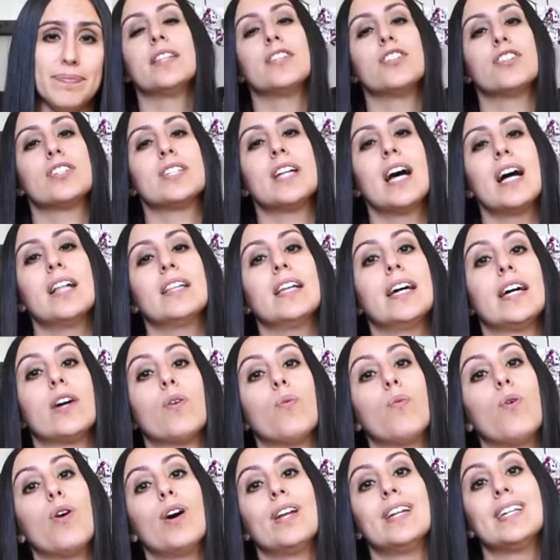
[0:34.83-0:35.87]
There's not like
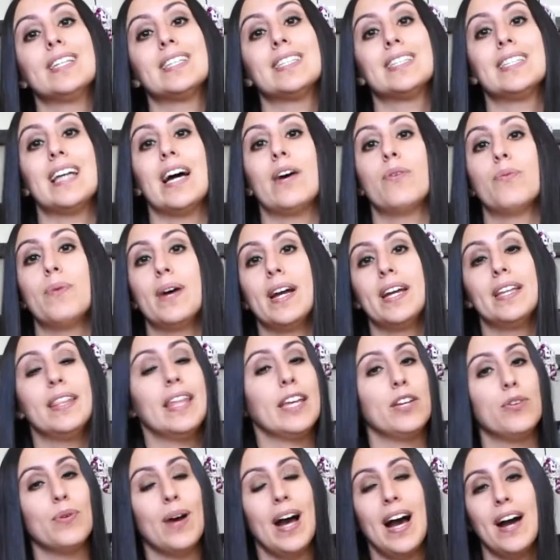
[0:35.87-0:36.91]
one set way
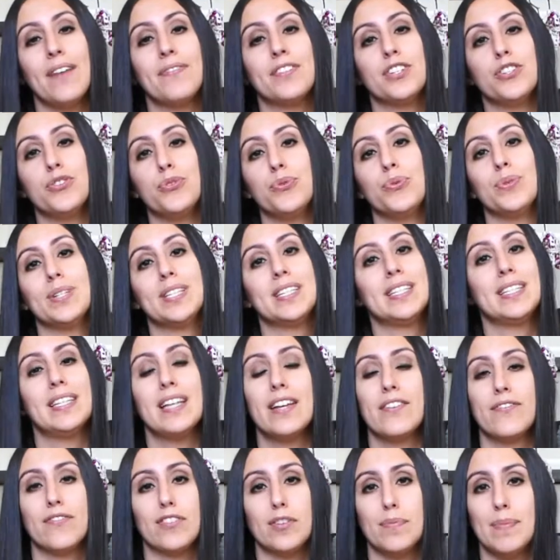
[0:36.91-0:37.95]
that you have to
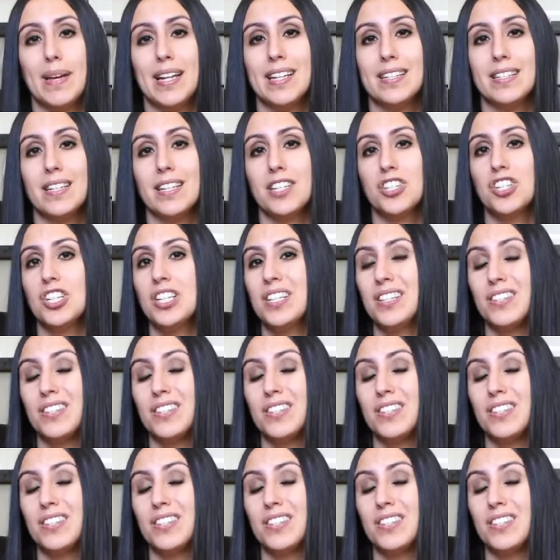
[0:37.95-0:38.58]
sit for meditation.